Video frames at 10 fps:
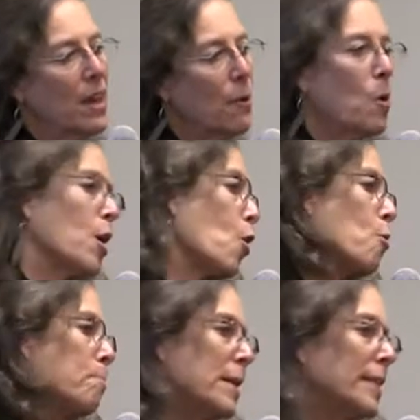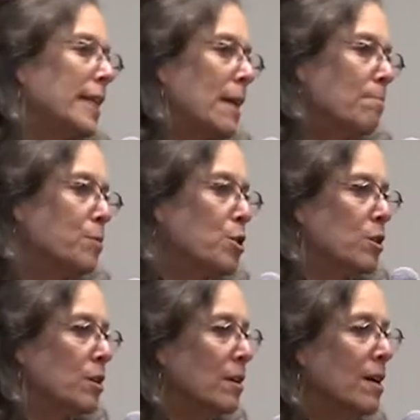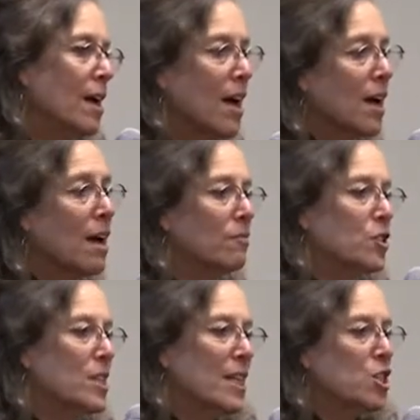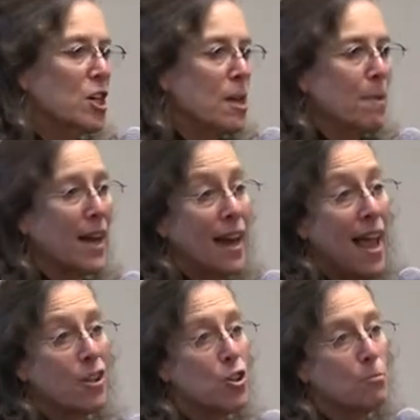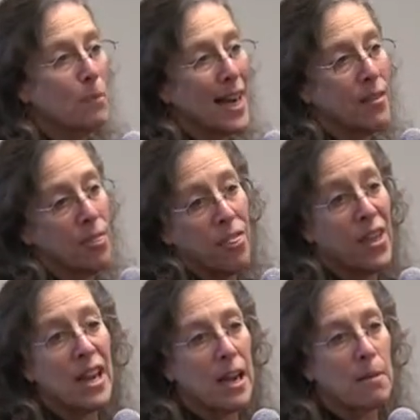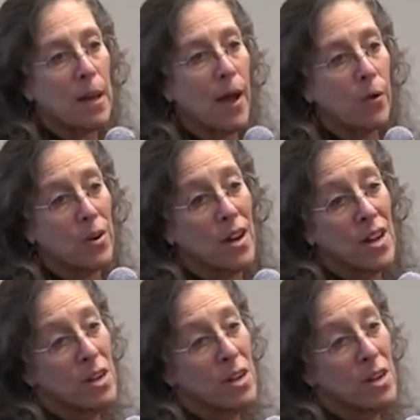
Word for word: then I want to open it up to a conversation about how you might think about